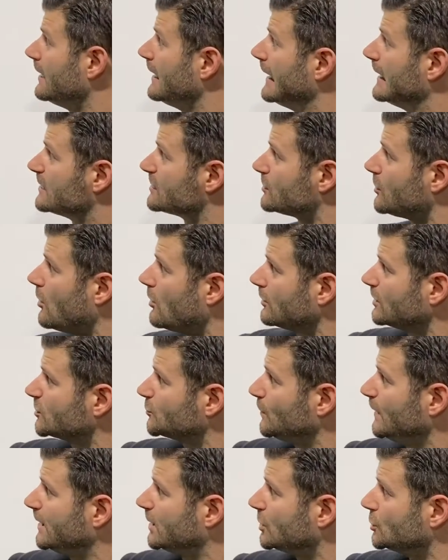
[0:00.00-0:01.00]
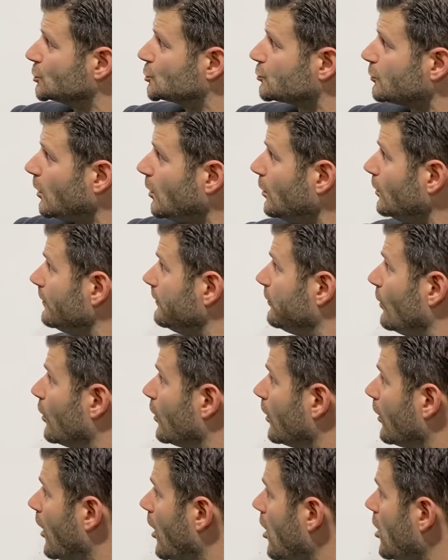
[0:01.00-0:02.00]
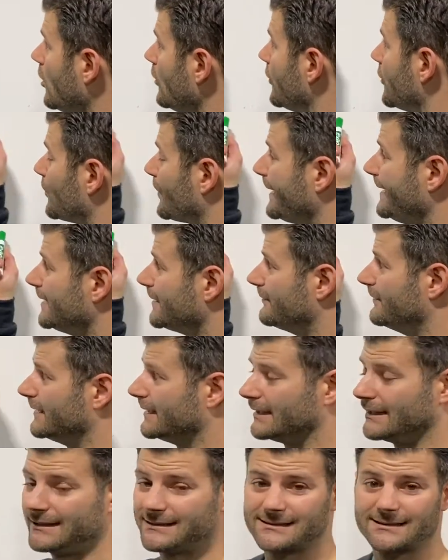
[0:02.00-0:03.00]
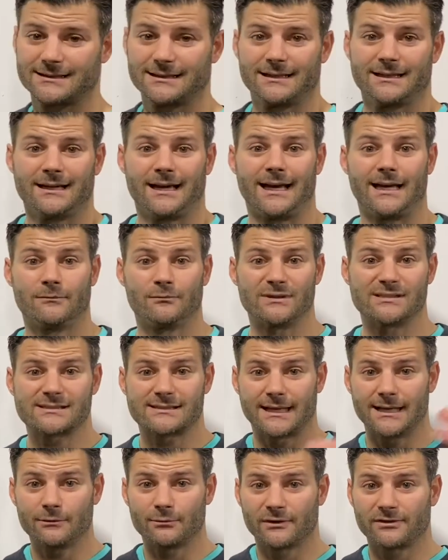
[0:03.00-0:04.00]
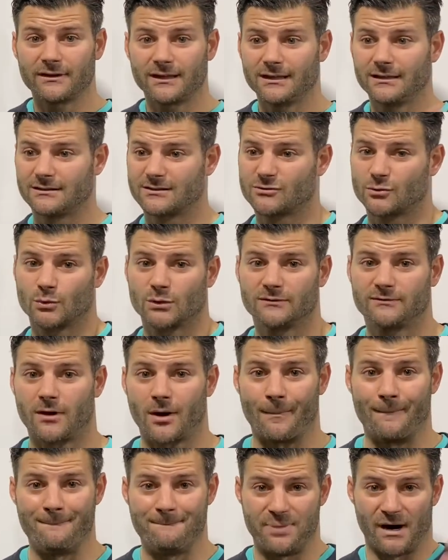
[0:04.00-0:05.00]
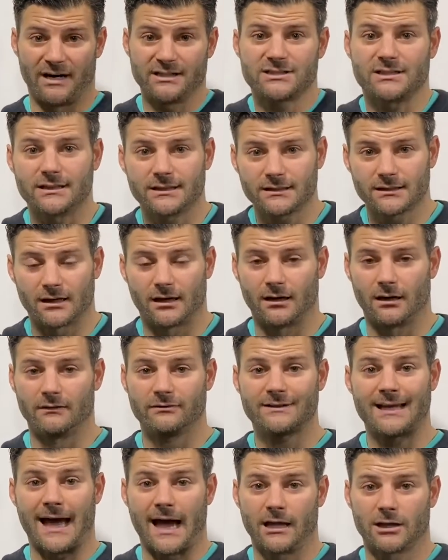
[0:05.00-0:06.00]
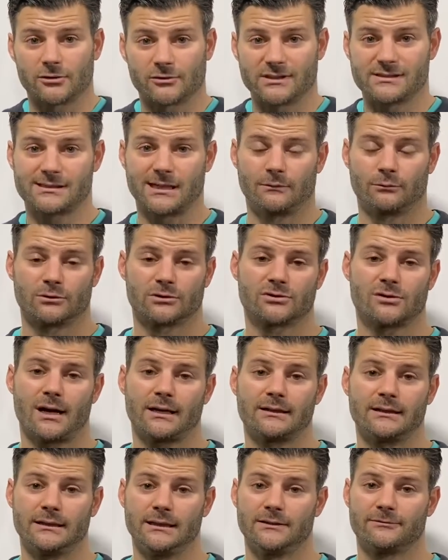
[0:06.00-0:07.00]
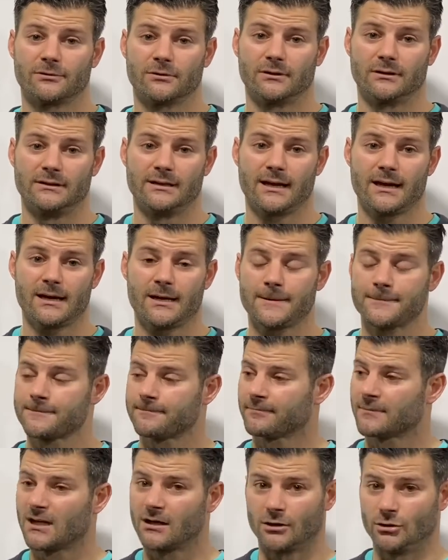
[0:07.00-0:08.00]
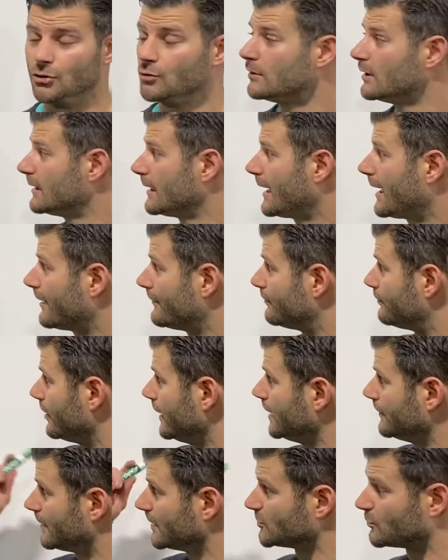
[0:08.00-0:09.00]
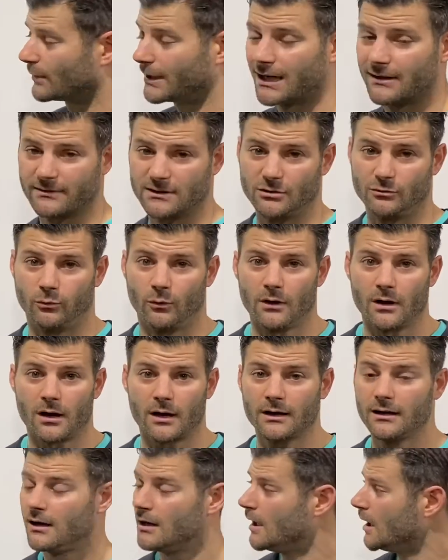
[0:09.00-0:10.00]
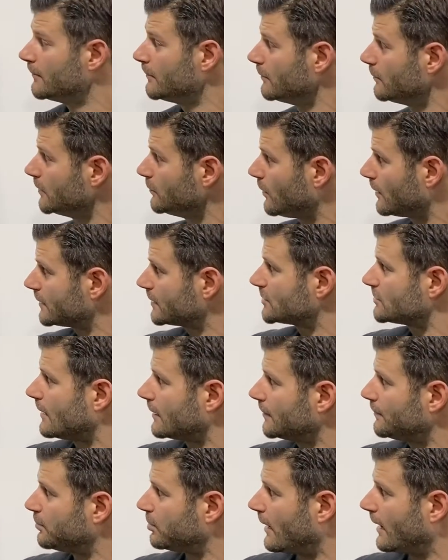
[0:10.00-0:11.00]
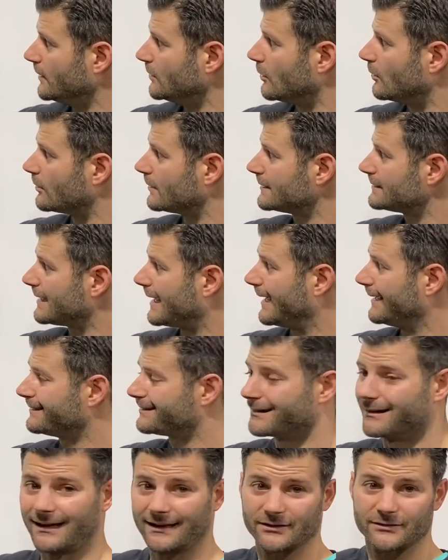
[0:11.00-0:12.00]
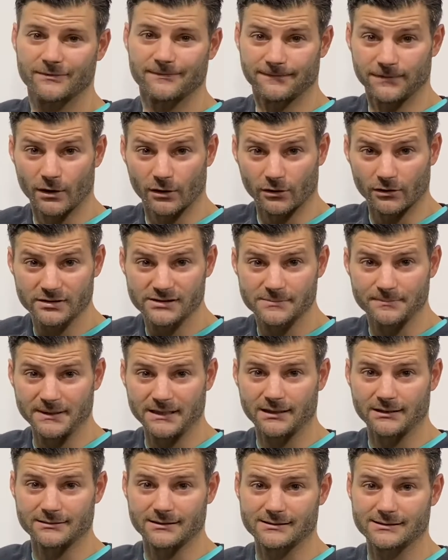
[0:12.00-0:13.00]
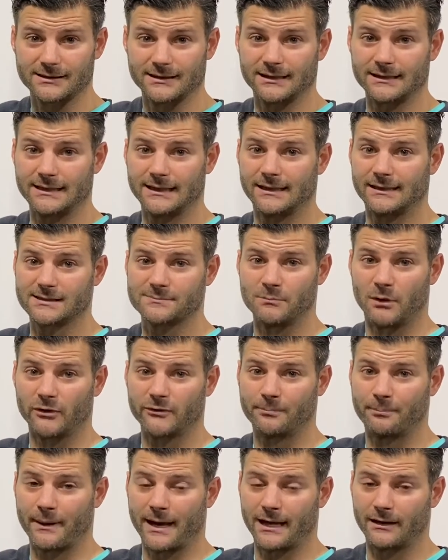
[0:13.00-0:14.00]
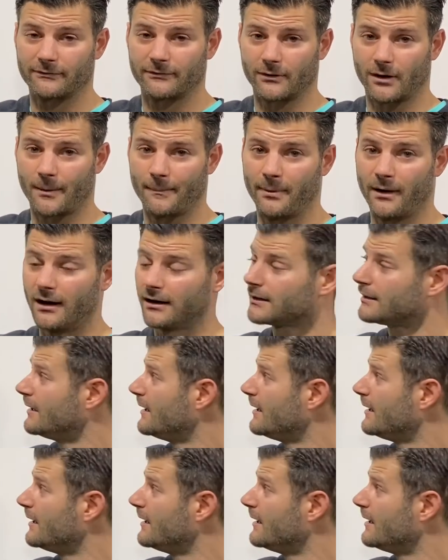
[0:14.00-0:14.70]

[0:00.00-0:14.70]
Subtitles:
As long as we control for all 3 of these and we stay within sort of our budget of calories that we're trying to eat for the day, you can have pretty much whatever you want, but we want to try to prioritize this first because it's going to get us most bang for our buck,